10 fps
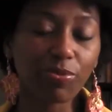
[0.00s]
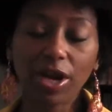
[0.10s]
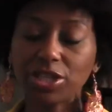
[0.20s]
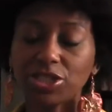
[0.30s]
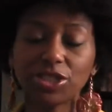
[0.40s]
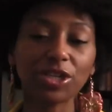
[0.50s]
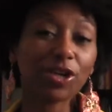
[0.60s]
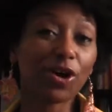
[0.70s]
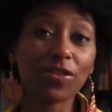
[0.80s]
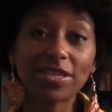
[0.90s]
pressure
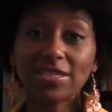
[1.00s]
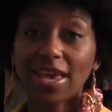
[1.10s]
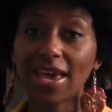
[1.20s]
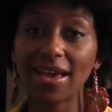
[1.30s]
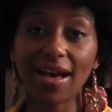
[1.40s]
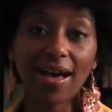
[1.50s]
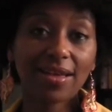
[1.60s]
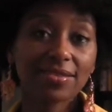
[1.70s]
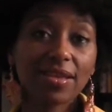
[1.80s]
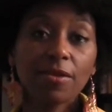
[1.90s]
and all this
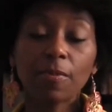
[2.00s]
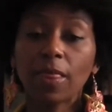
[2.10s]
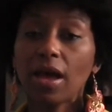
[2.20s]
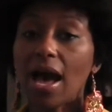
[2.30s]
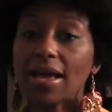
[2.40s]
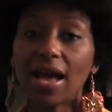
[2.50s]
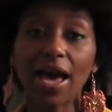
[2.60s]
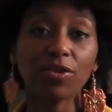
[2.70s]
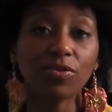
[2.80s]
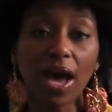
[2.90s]
chaos,
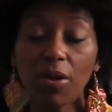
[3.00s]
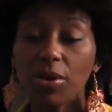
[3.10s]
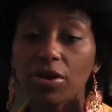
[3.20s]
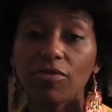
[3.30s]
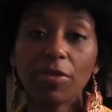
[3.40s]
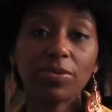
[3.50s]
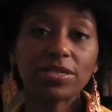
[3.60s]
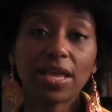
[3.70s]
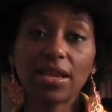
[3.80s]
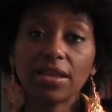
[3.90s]
I do not want a
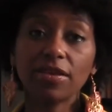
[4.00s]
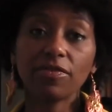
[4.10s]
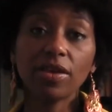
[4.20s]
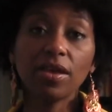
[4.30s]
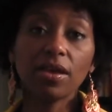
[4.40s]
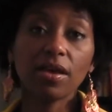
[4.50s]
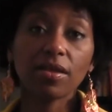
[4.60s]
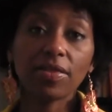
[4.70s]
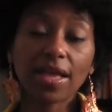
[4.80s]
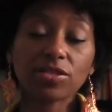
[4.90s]
representative
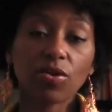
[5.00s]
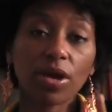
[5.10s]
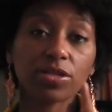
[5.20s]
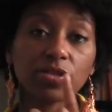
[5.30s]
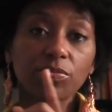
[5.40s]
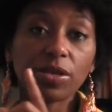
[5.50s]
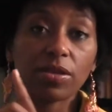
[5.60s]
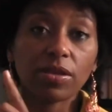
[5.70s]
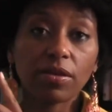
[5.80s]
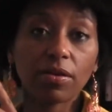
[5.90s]
that's going to
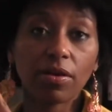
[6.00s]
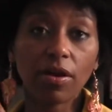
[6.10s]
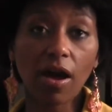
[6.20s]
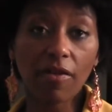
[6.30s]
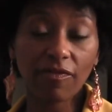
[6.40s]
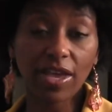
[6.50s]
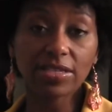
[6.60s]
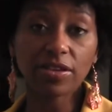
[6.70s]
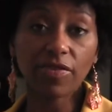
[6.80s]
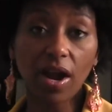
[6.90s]
be our
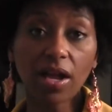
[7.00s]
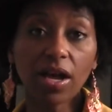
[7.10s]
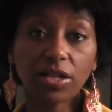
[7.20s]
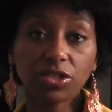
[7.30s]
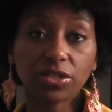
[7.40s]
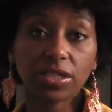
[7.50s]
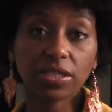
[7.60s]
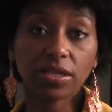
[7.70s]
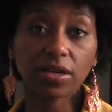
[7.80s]
face of our country,